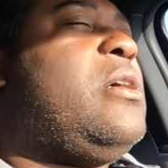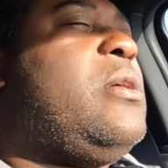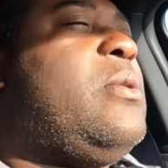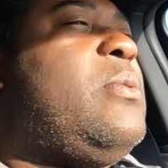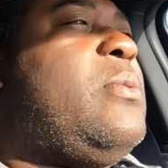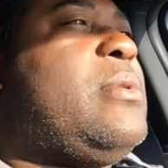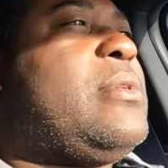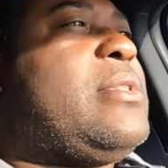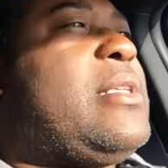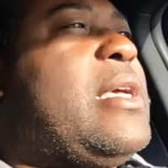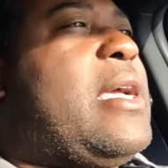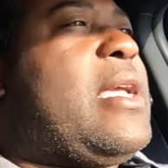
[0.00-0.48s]

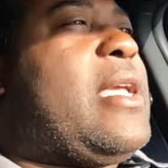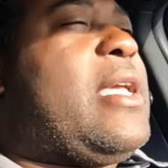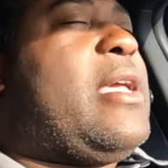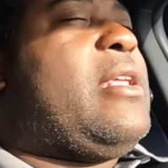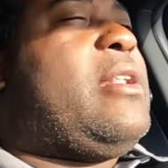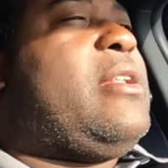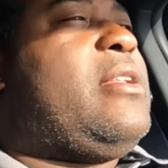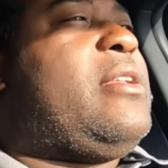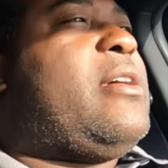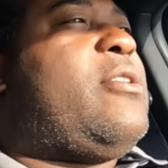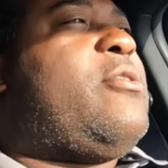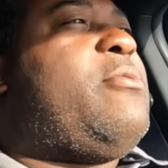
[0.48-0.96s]
once I
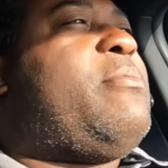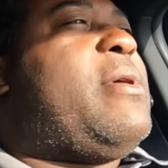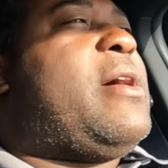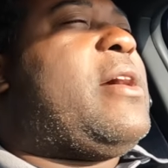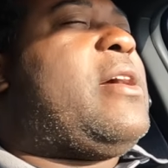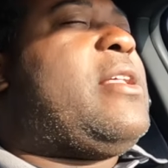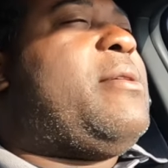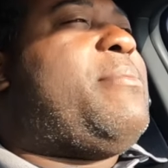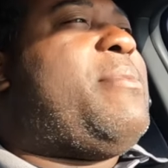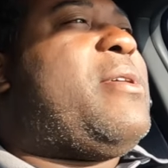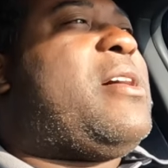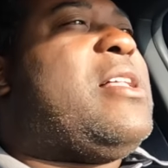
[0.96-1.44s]
get done, my
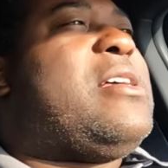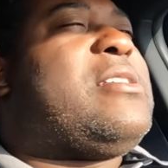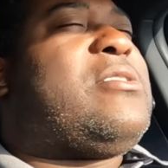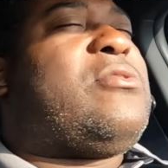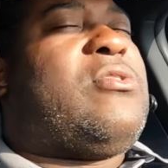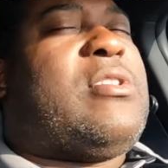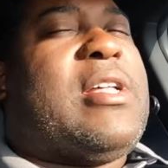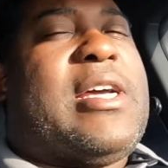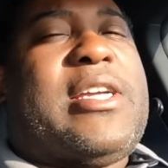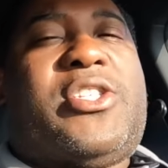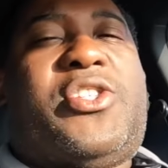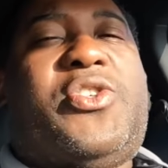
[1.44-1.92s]
class, my class is
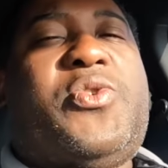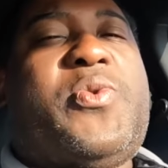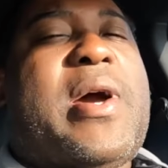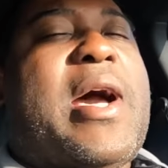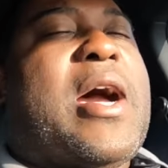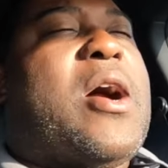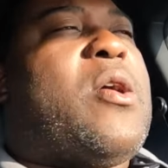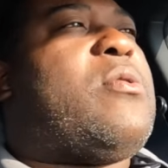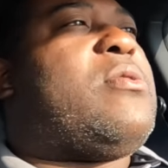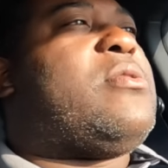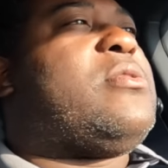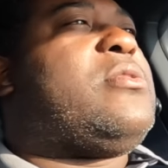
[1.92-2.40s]
on like two
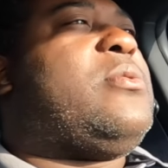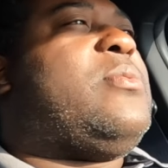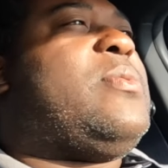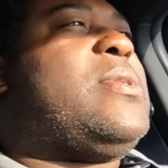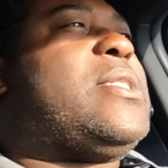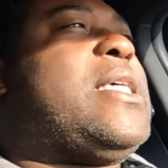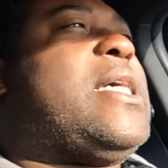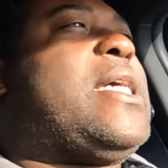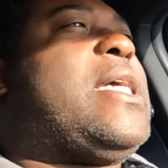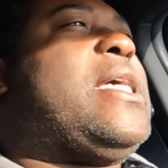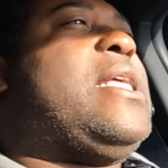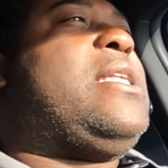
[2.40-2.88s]
hours. And
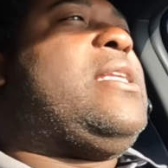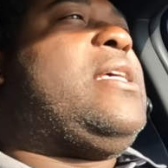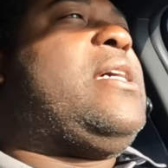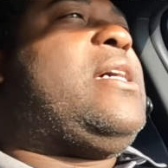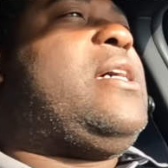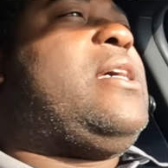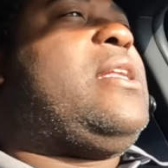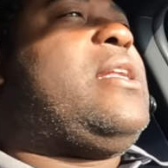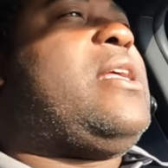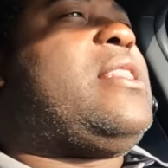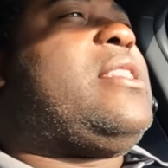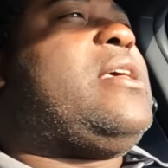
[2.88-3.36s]
once I get
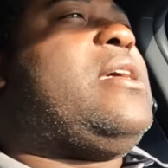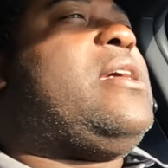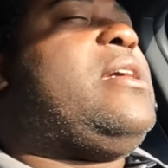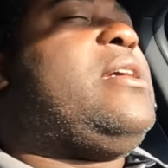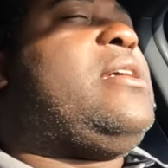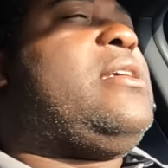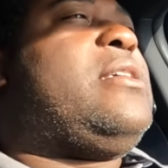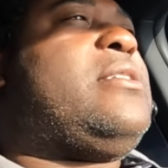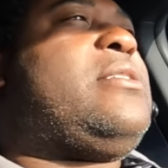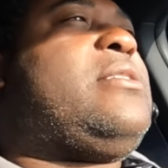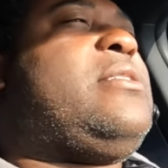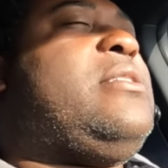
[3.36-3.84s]
done, I
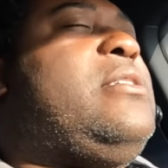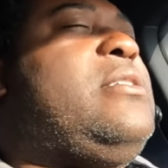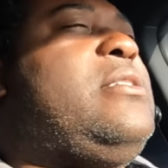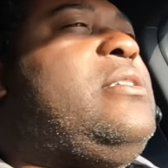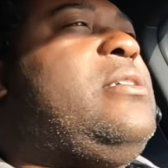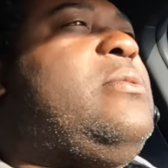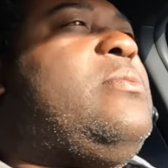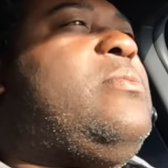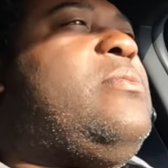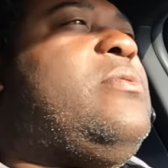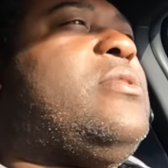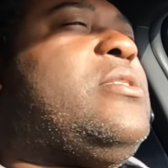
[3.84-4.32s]
think
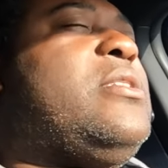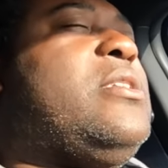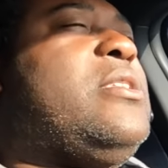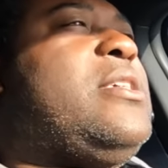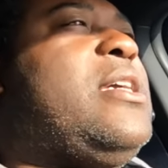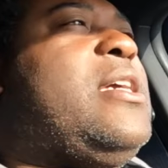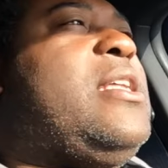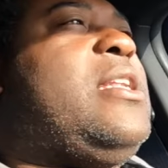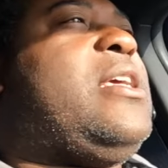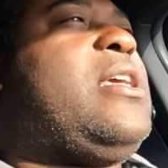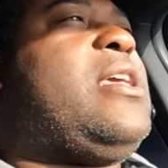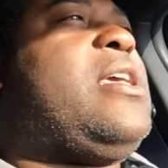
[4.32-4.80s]
Cece wants to
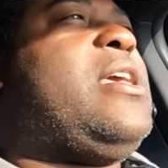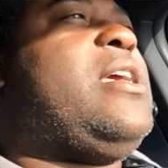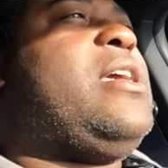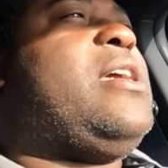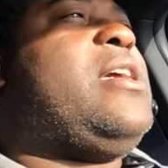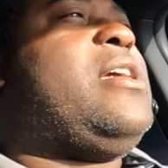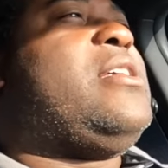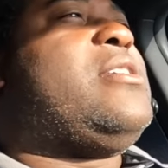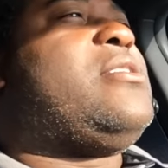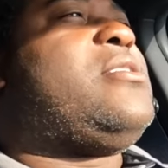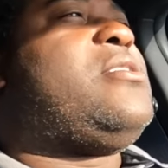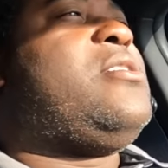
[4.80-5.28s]
take the
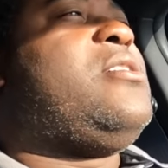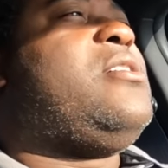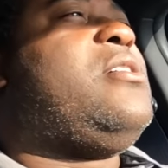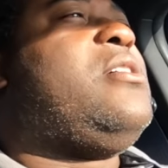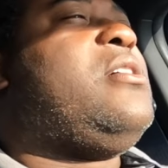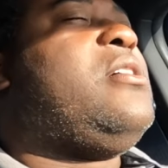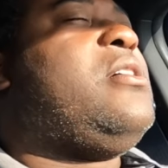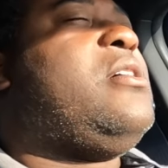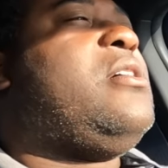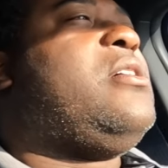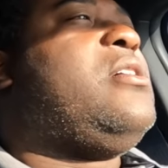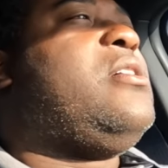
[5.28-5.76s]
kids
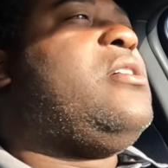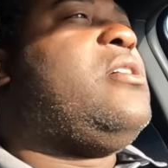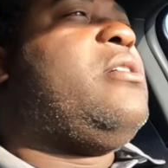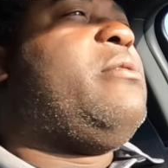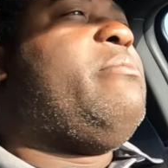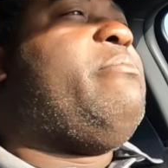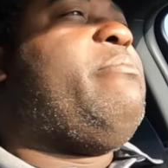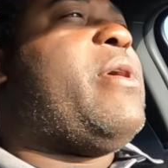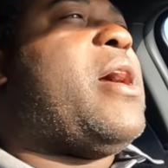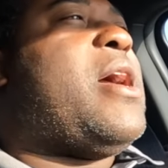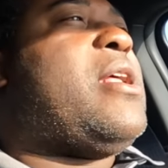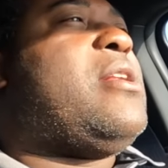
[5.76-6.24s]

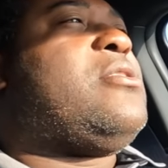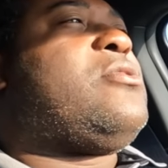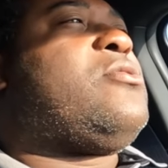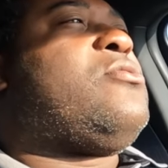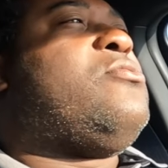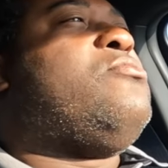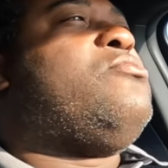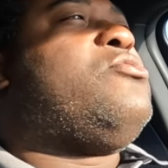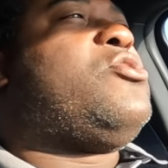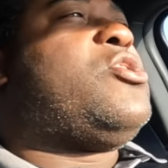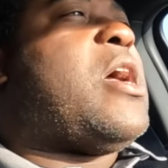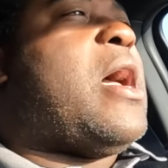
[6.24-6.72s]
back to
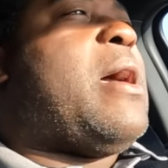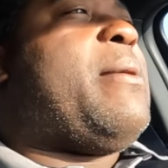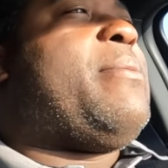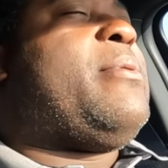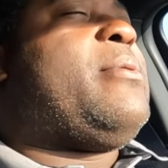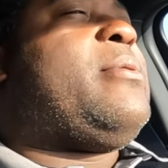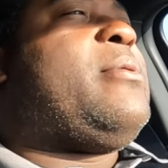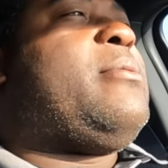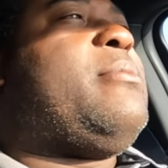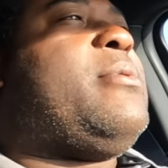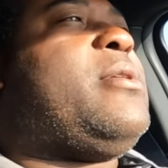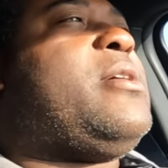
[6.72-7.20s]
school
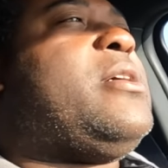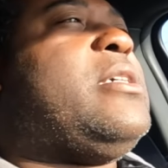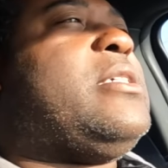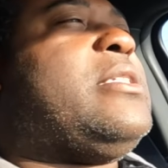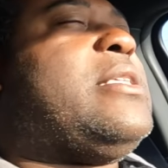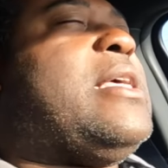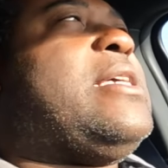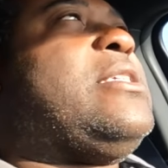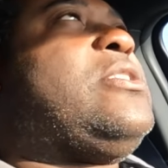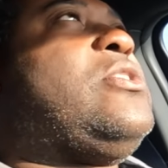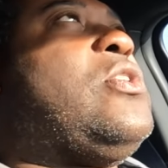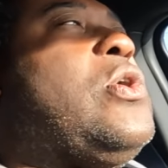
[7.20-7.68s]
shopping because
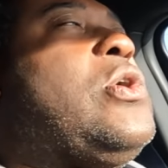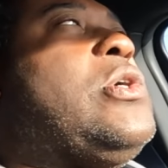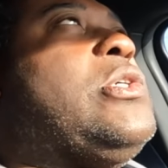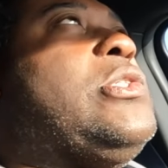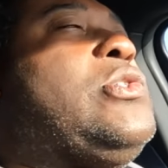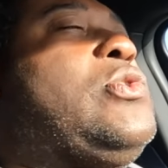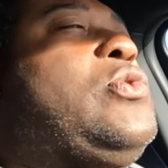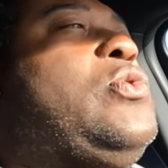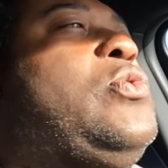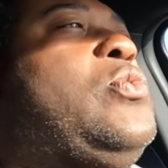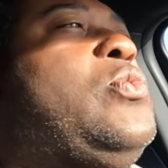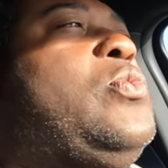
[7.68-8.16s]
they start
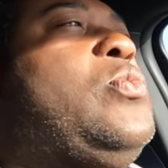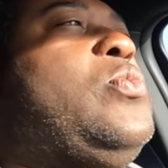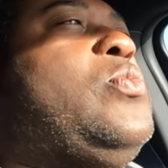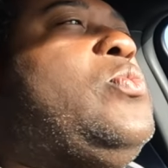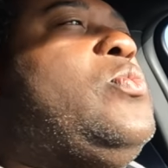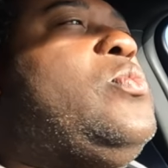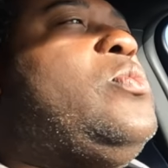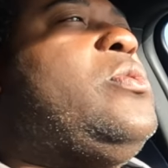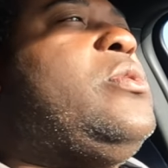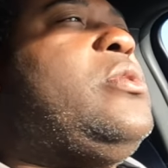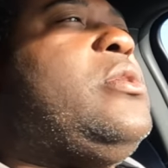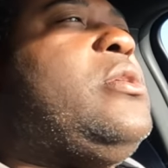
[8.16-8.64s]

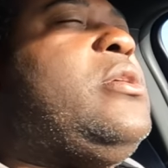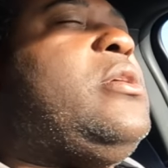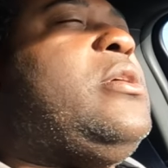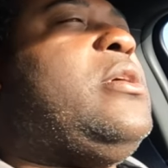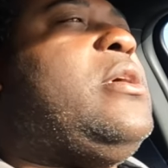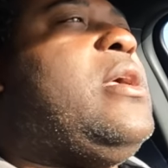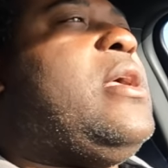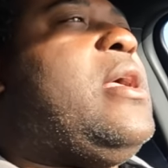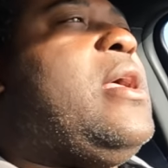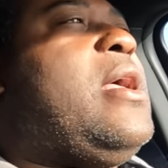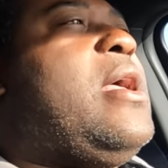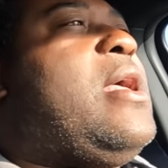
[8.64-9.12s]
school
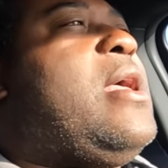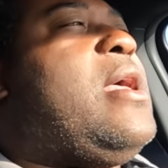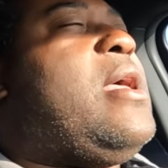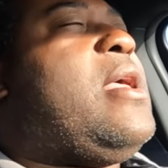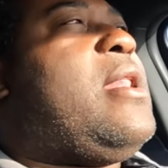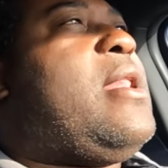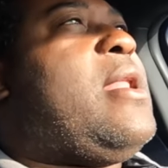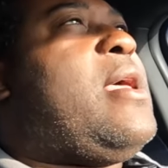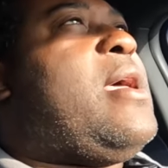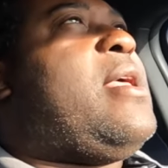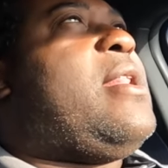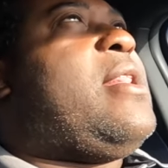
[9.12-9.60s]

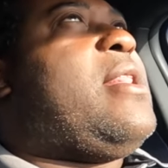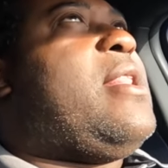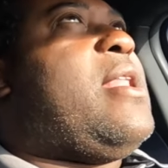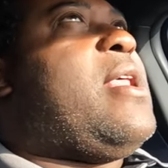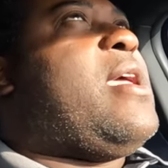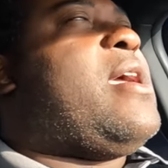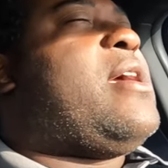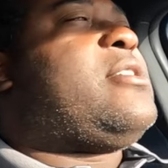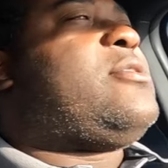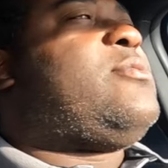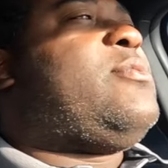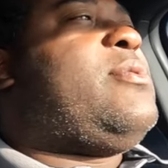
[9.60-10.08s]
not
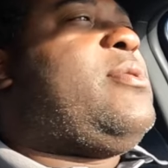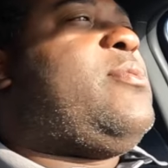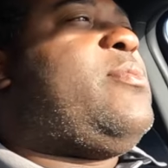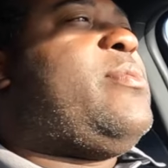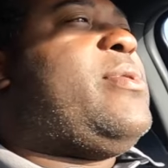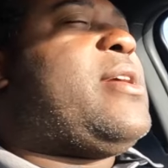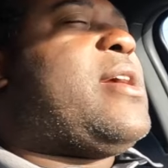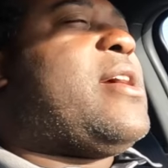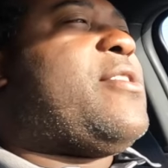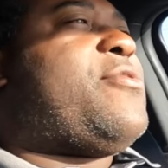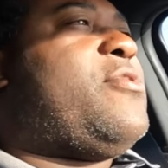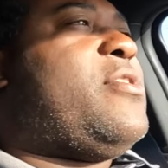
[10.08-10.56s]
next week,
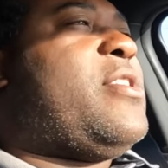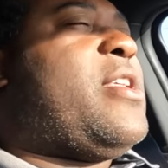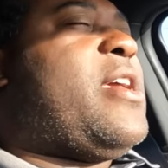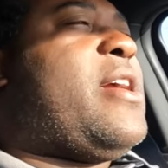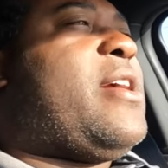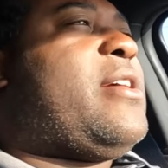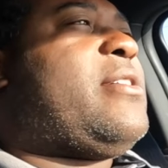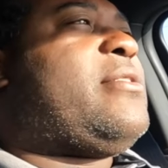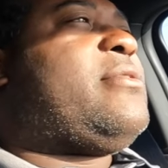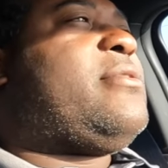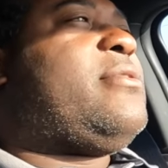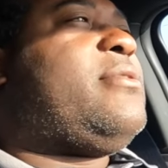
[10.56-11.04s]
week after
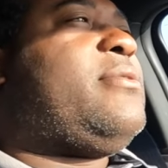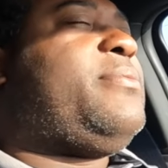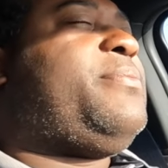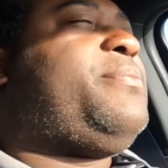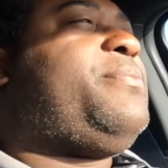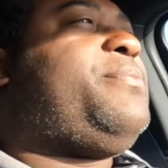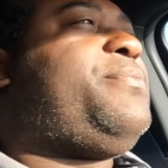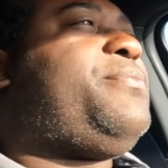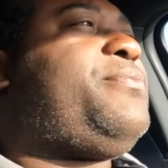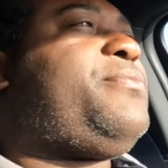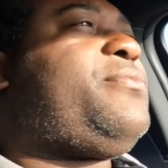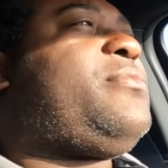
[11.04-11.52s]
next.
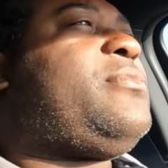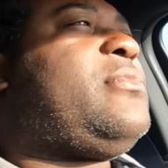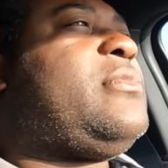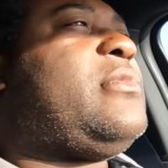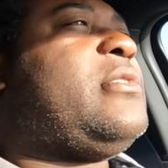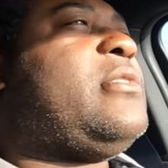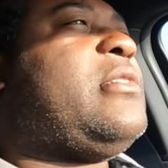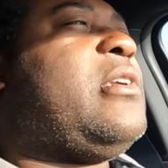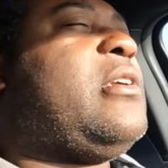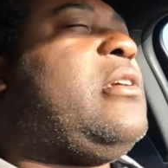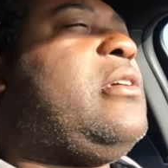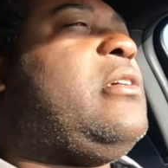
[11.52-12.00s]

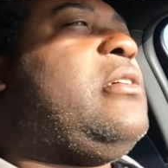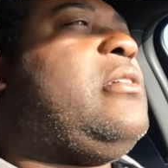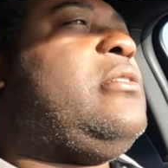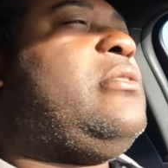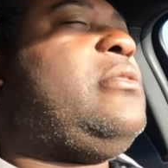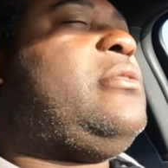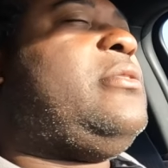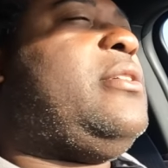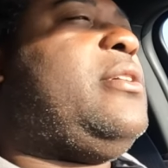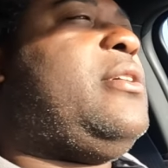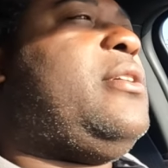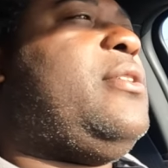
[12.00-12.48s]

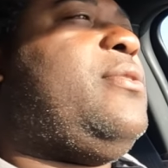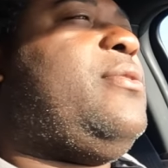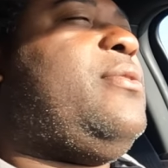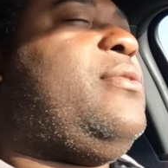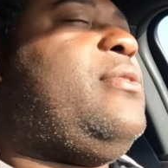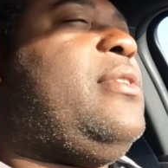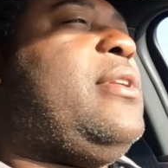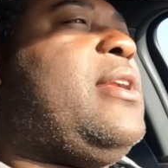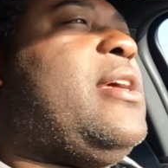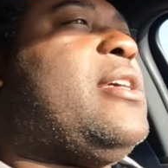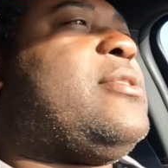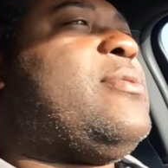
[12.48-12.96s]
So
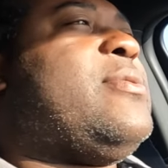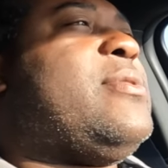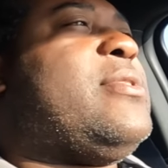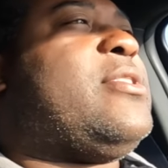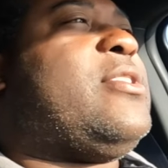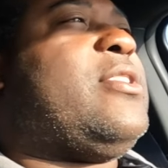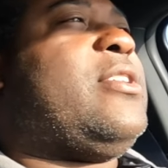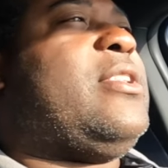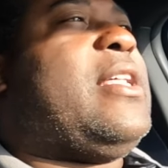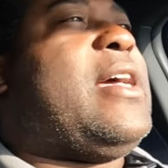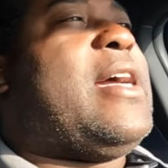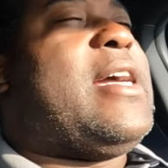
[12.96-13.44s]
next week is
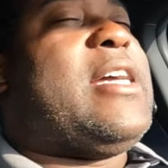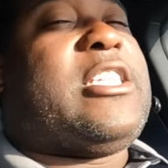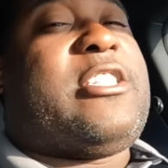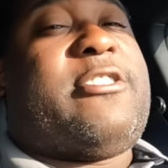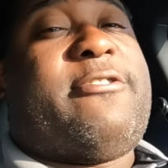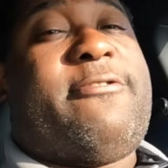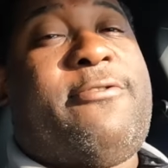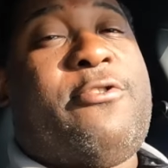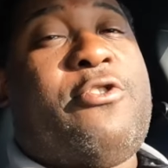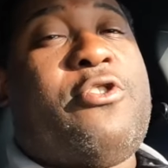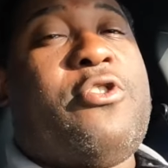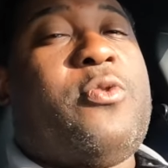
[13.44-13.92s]
the last
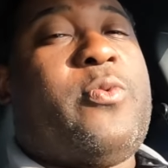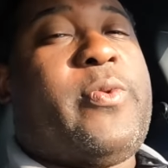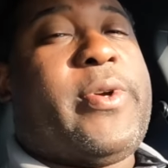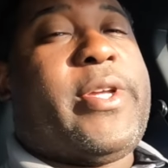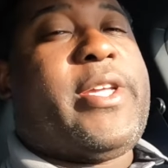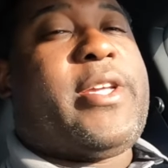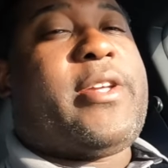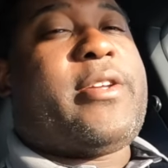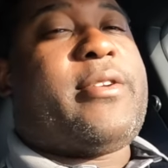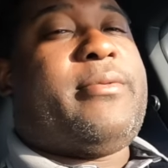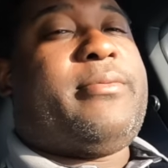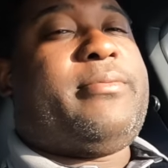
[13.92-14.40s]
full
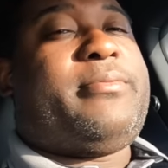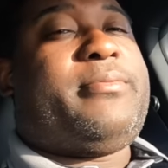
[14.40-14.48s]
week.